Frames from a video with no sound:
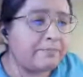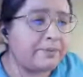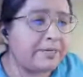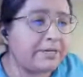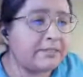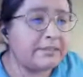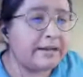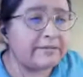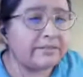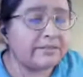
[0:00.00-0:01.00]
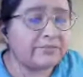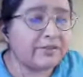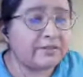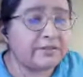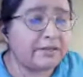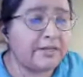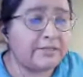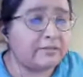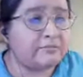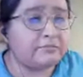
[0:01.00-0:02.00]
because I just feel that
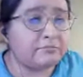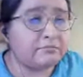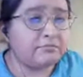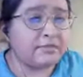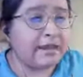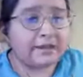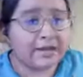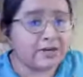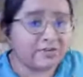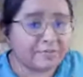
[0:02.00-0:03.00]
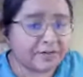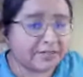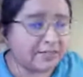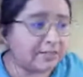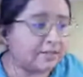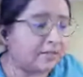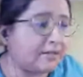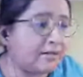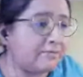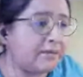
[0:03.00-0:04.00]
he's that kind of a person.
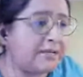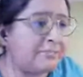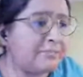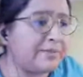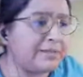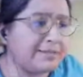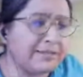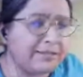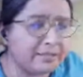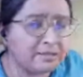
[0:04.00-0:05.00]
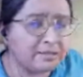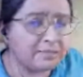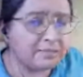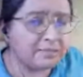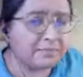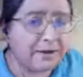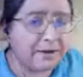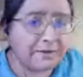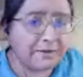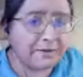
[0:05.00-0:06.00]
And he's a
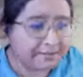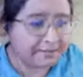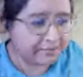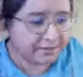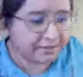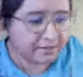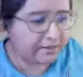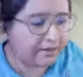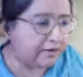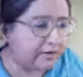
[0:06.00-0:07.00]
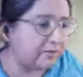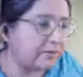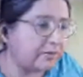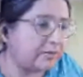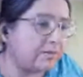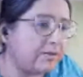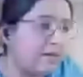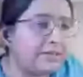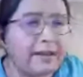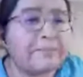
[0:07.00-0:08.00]
smart businessman,
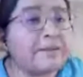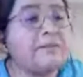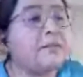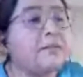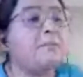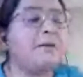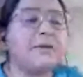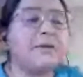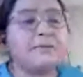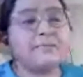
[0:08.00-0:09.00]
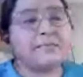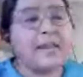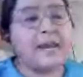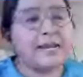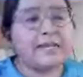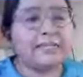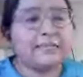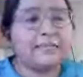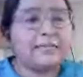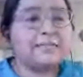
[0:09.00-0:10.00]
So there's no doubt about that.
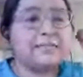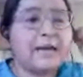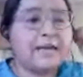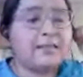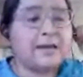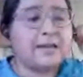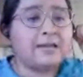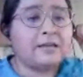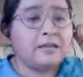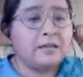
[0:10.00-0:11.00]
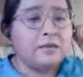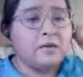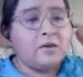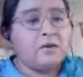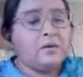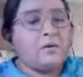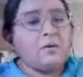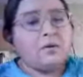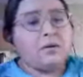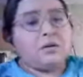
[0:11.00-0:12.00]
But what I'm saying is that,
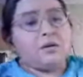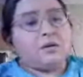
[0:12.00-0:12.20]
like,